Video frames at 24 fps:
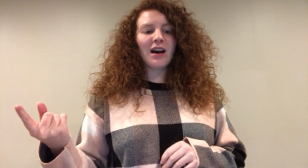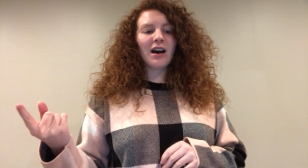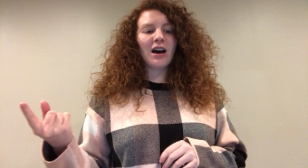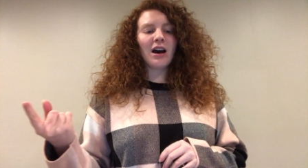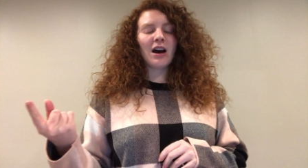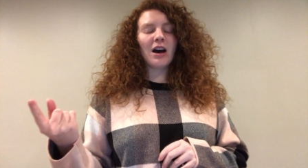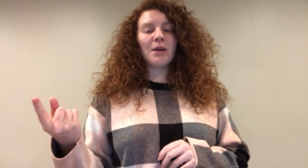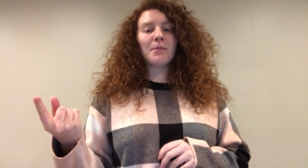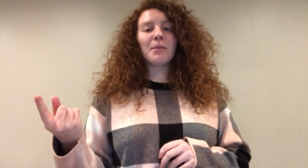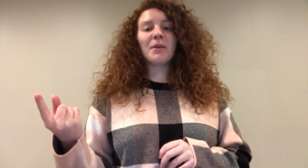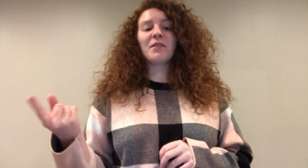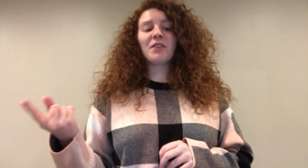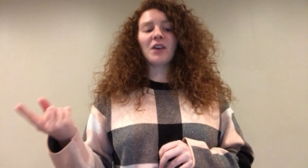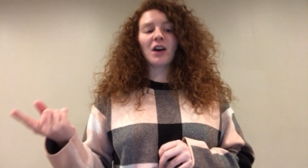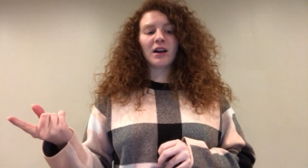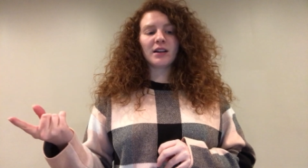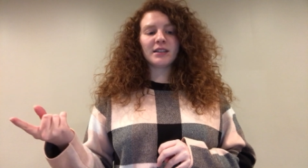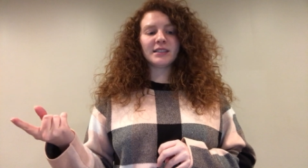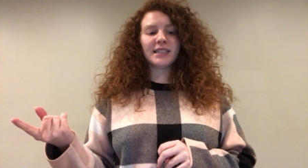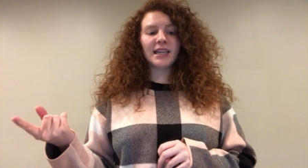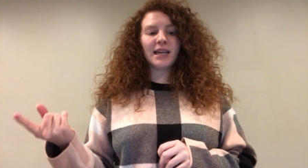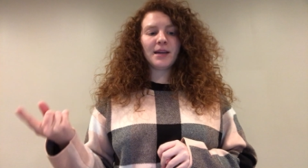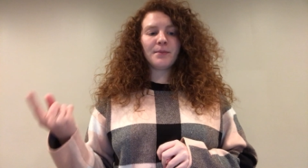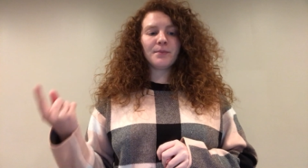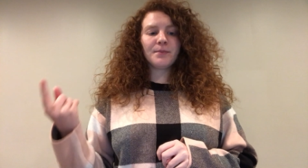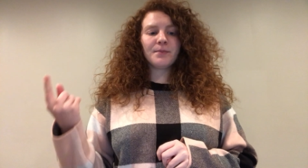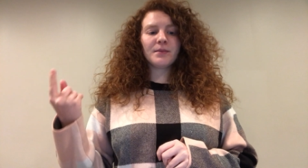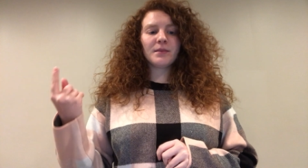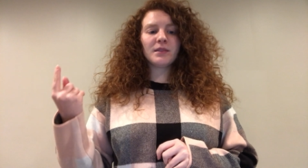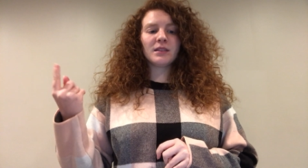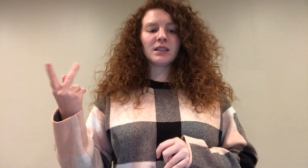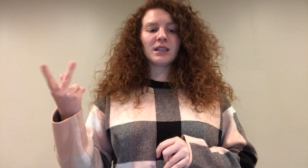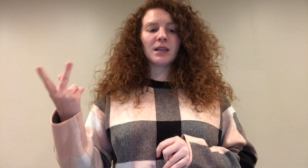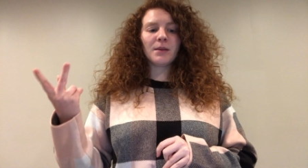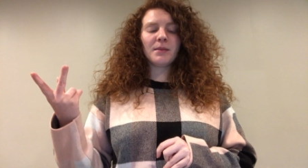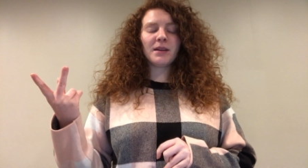of content,
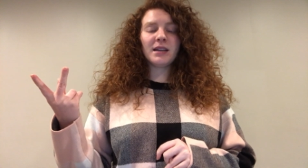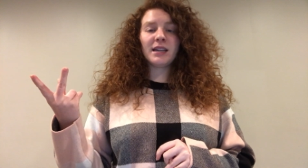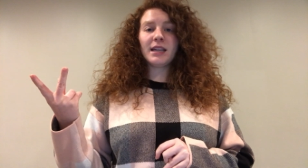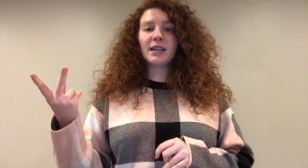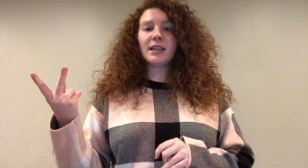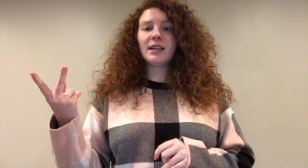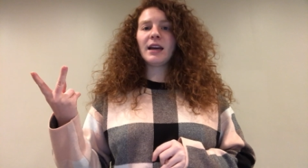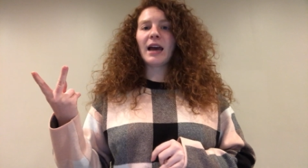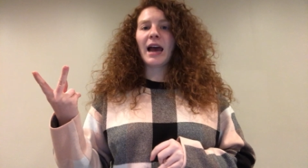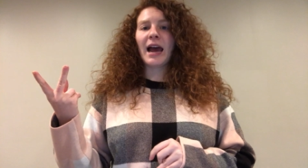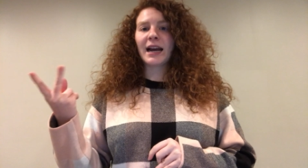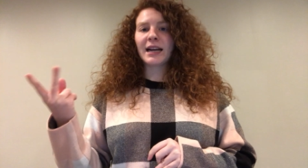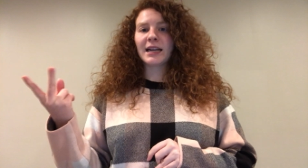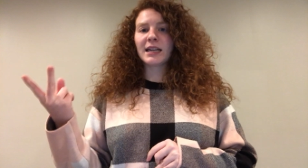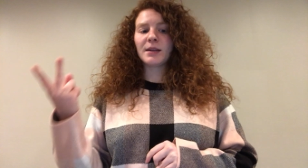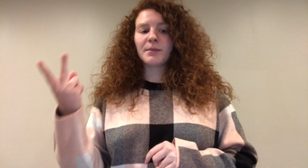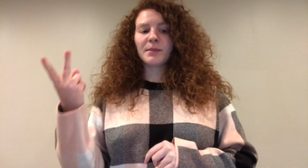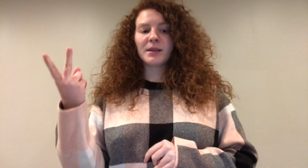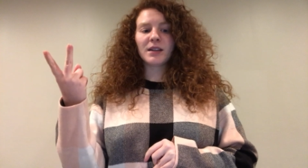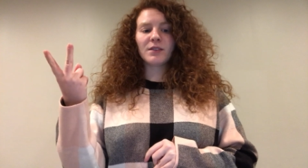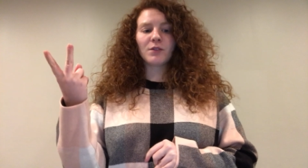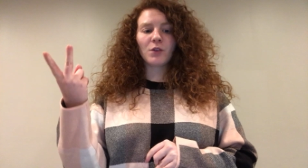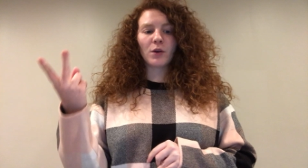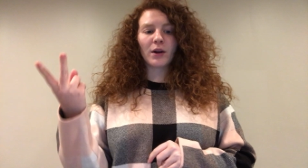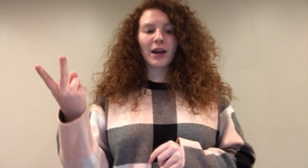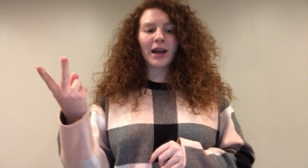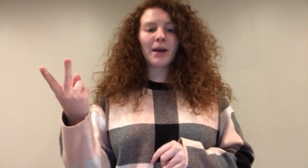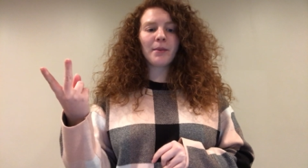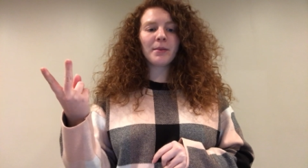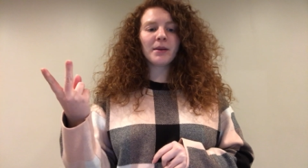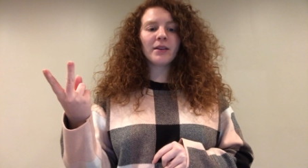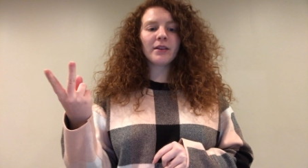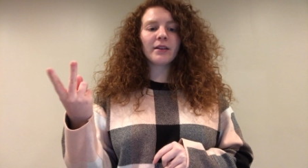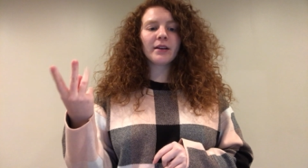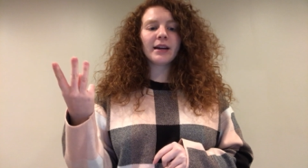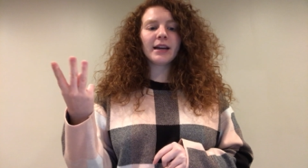limited academic
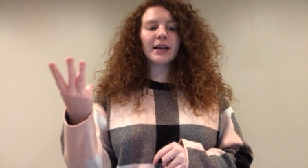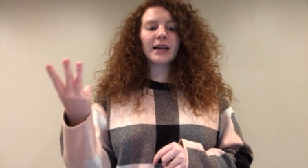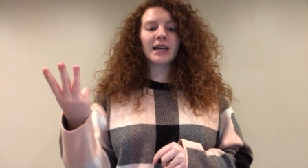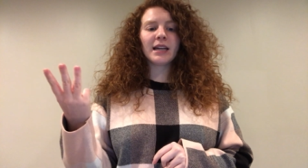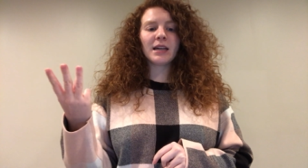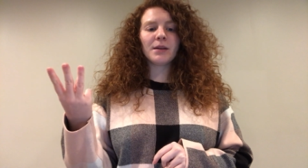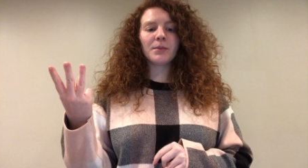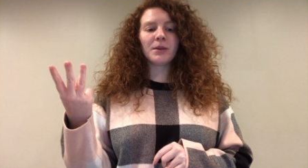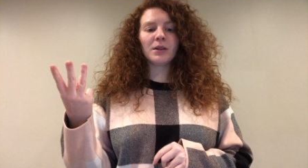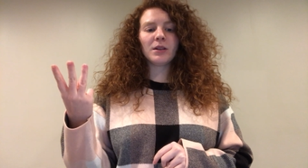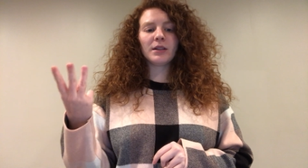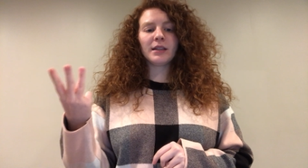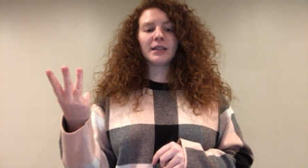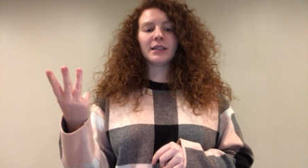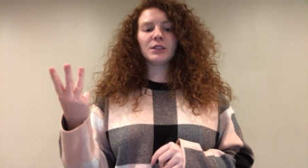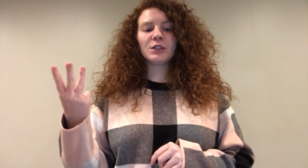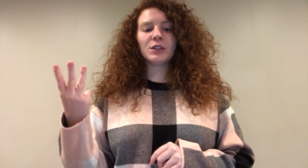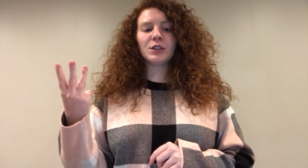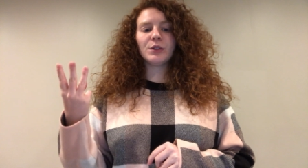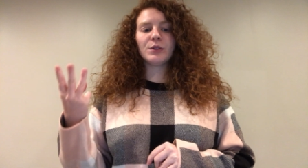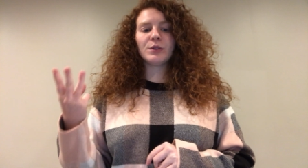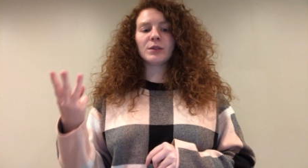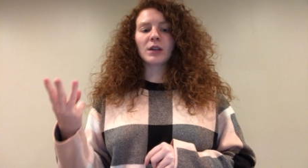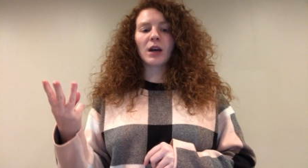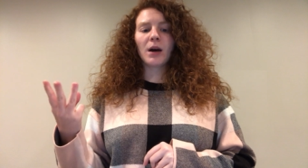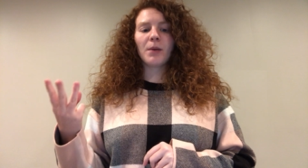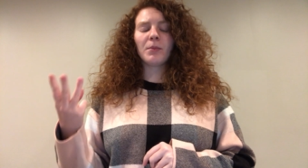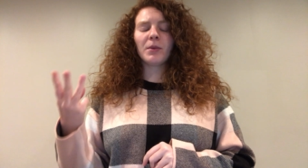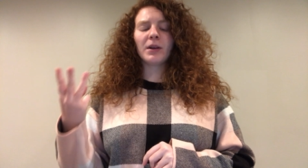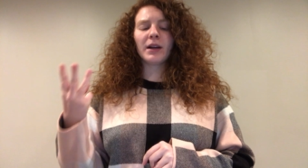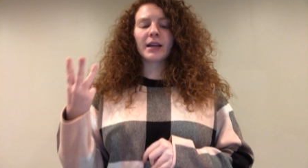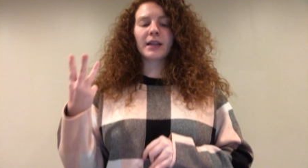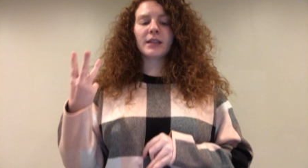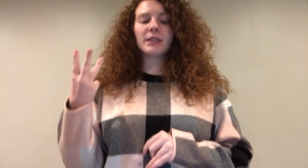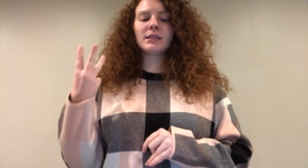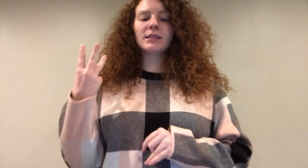vocabulary, inability to use
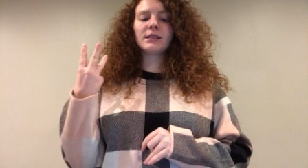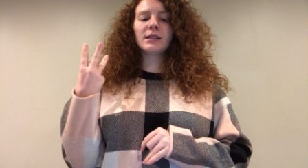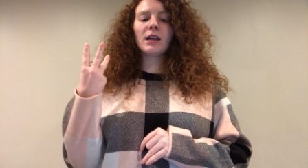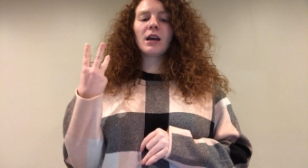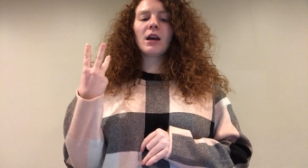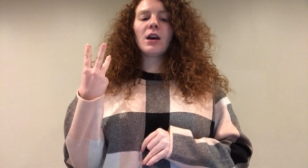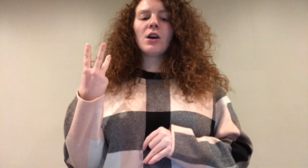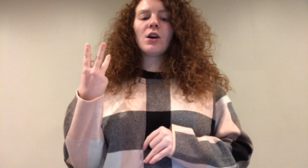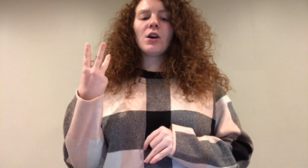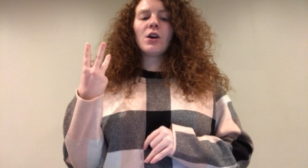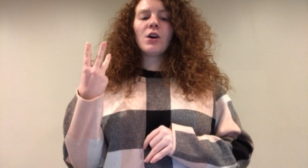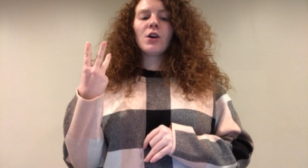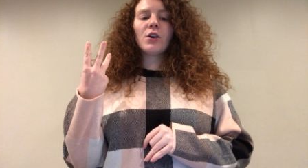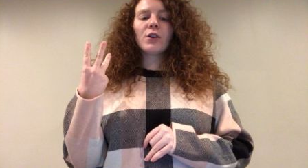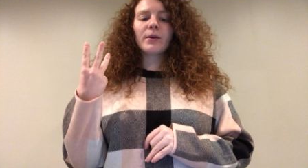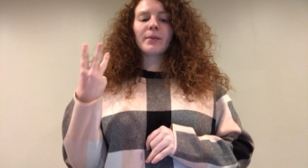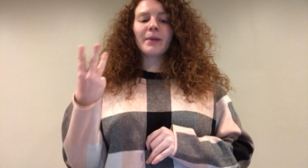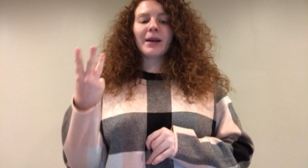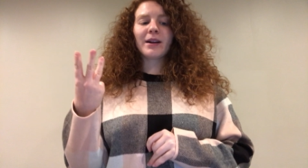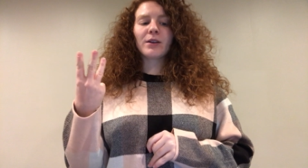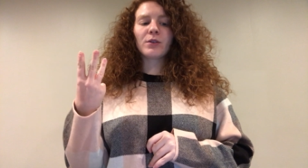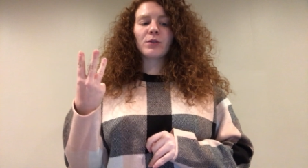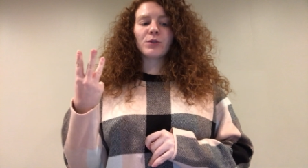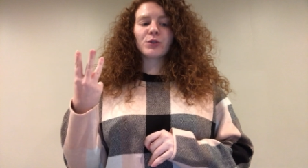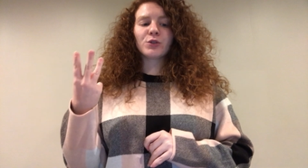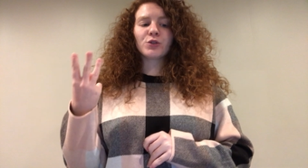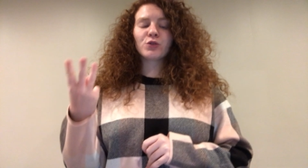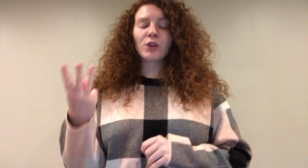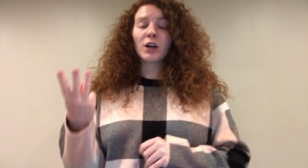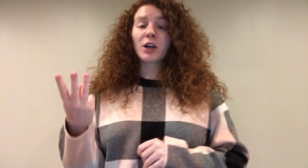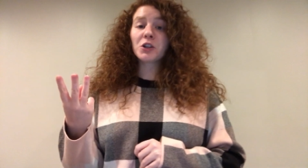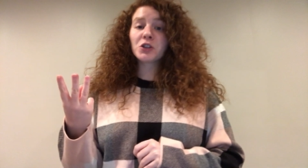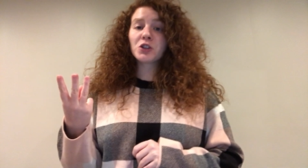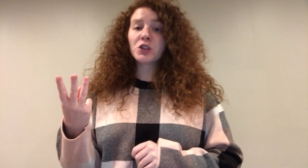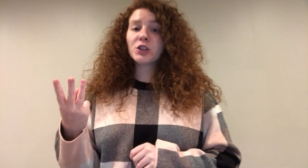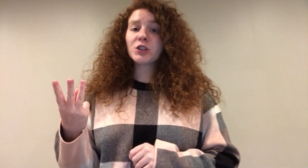complex grammatical
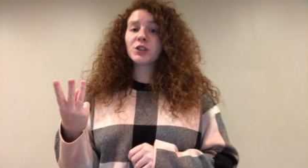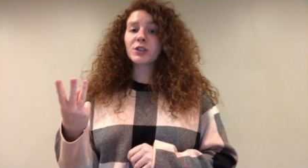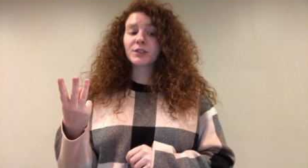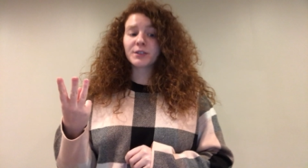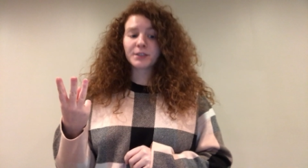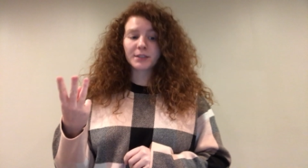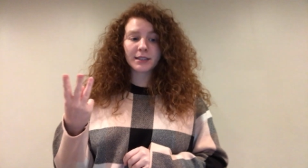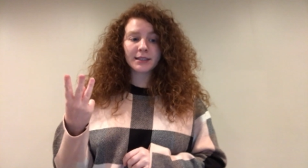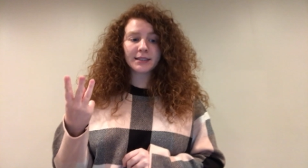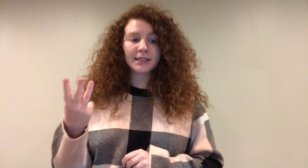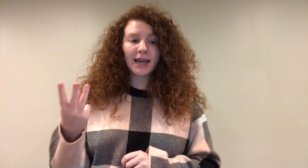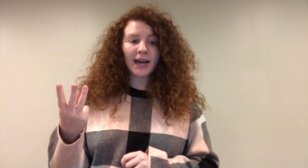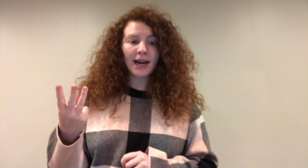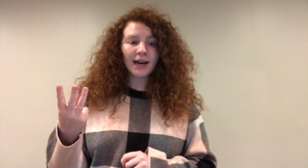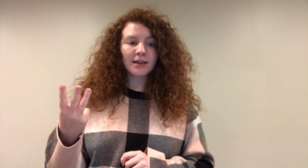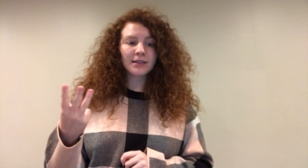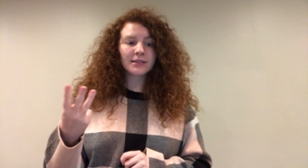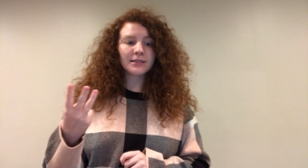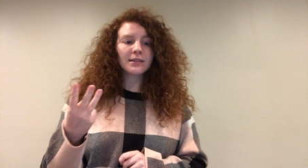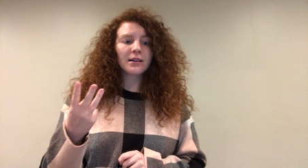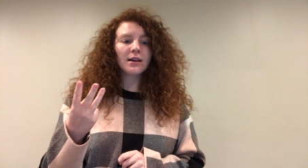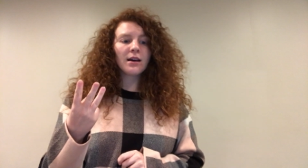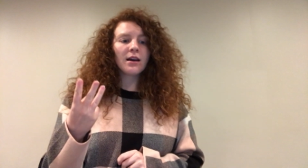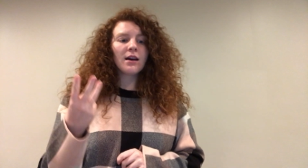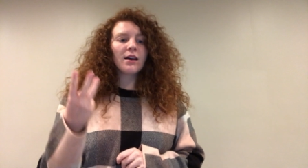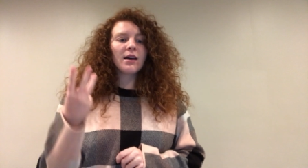structures or syntax,